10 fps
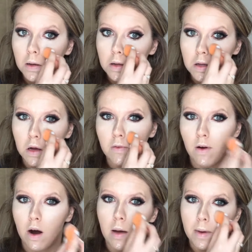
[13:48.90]
So
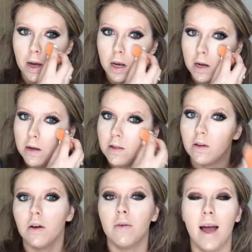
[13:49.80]
far, I mean,
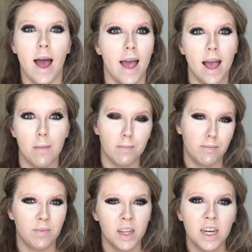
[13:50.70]
they're okay. I'm
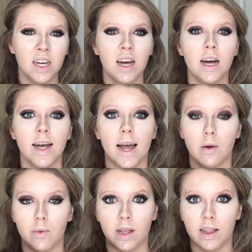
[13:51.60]
kind
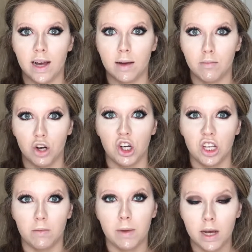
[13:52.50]
of really liking
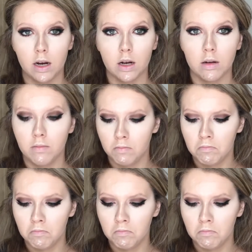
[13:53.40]
brushes better,